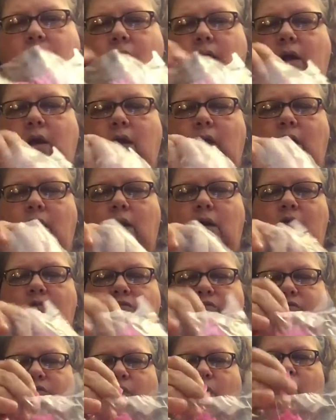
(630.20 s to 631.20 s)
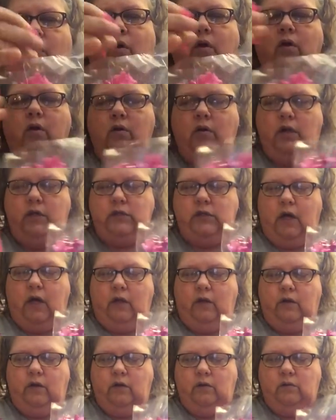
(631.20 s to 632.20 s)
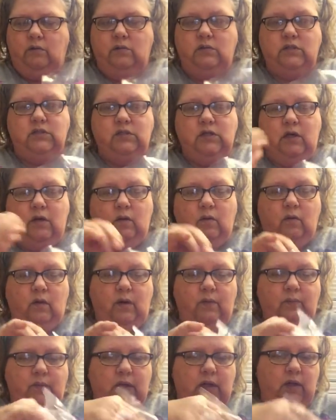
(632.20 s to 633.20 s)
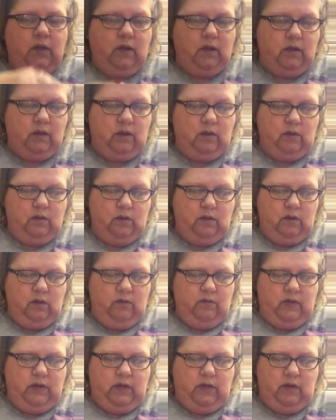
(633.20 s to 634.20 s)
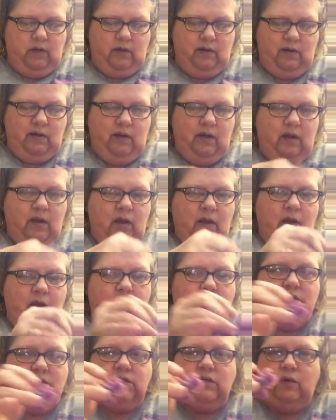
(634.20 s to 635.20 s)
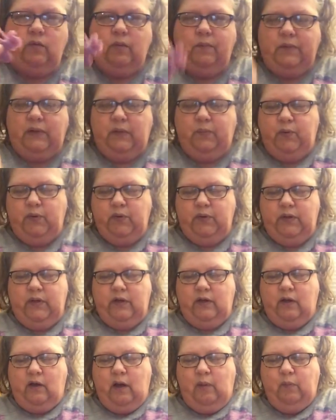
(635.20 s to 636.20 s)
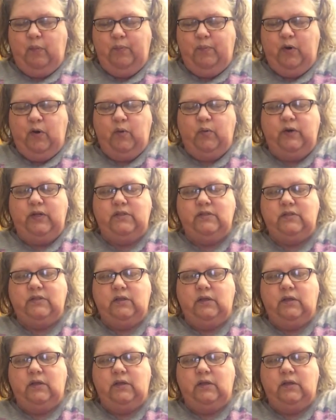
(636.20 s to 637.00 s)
for $1. So I'm like, all right. So I'm gonna put a couple ponies in